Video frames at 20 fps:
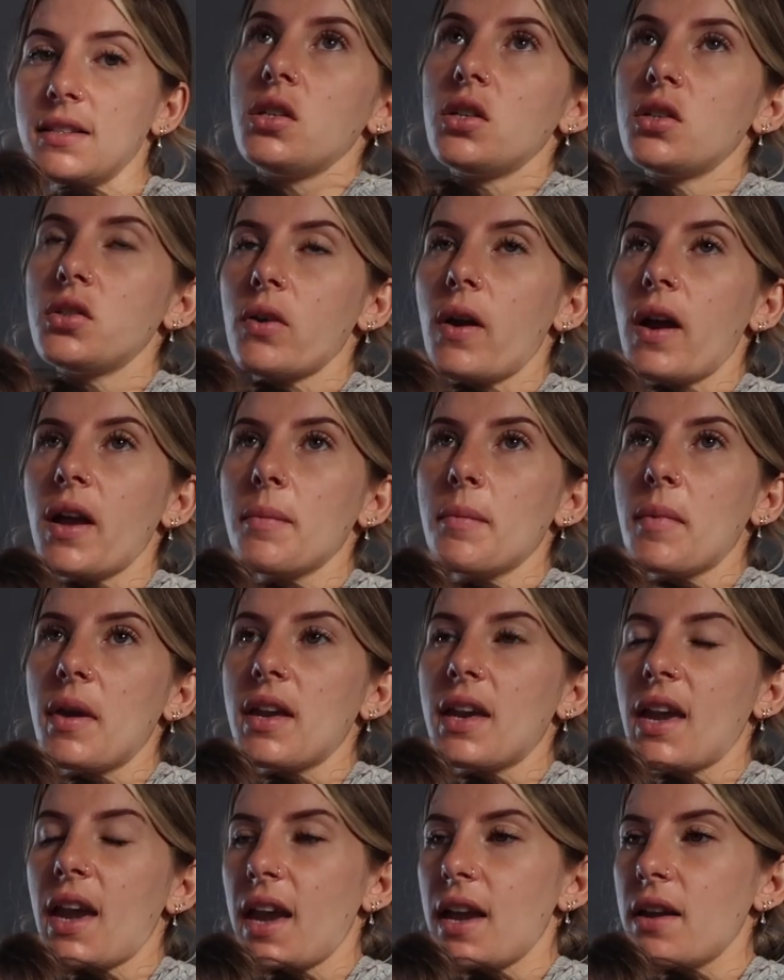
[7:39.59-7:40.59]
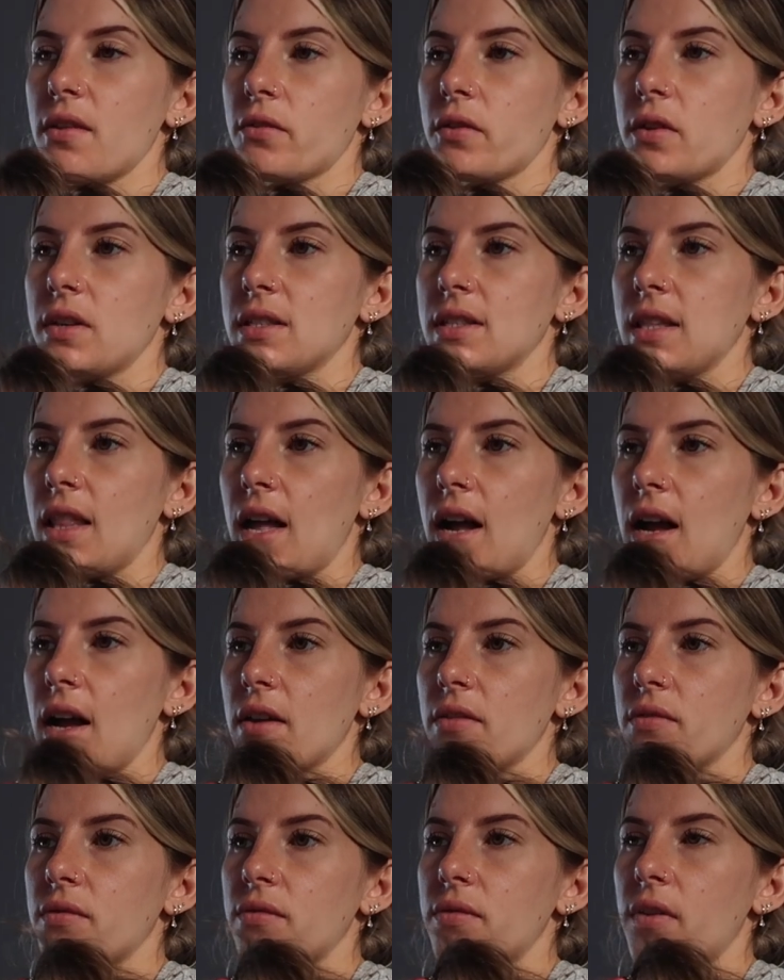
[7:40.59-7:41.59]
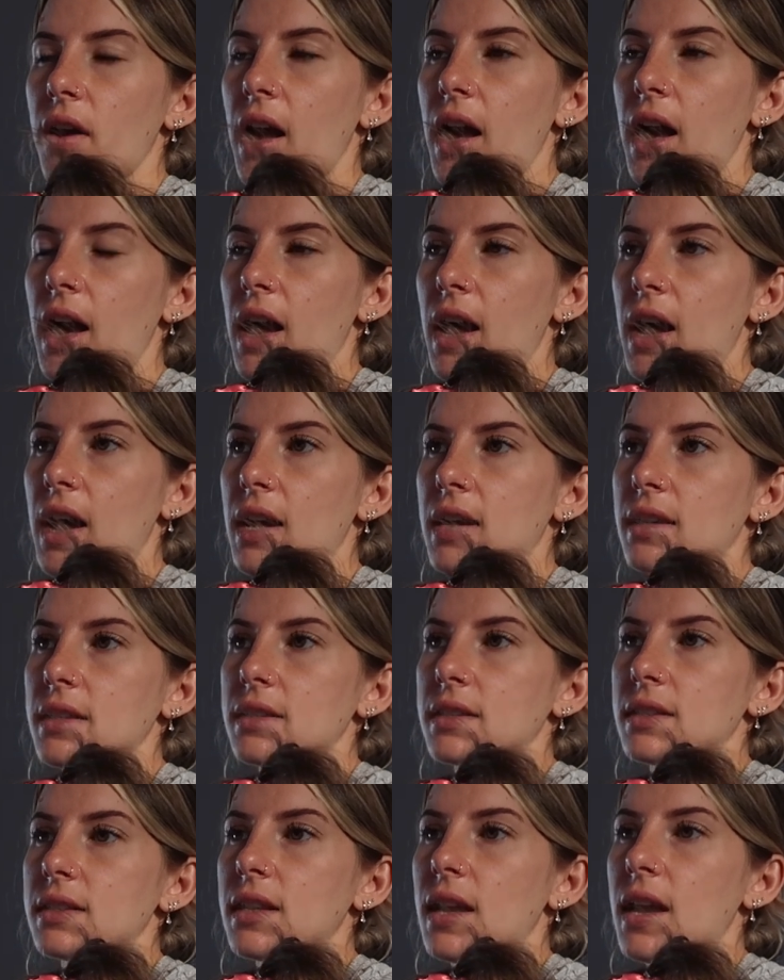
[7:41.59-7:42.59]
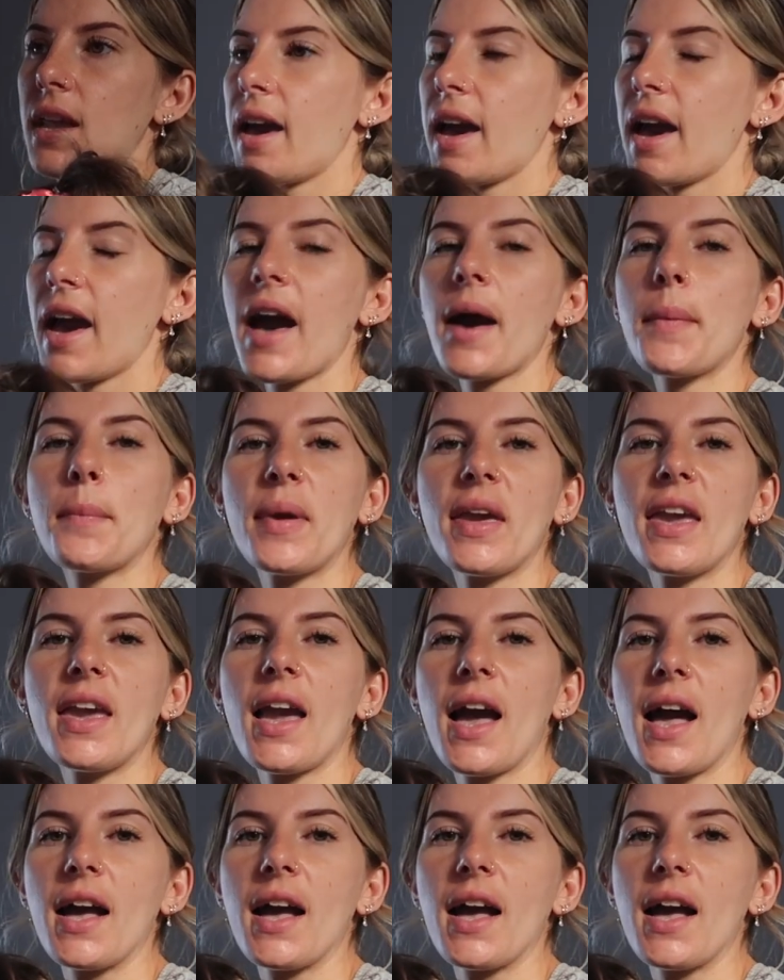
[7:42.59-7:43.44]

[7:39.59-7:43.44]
to try and make Avery's life as happy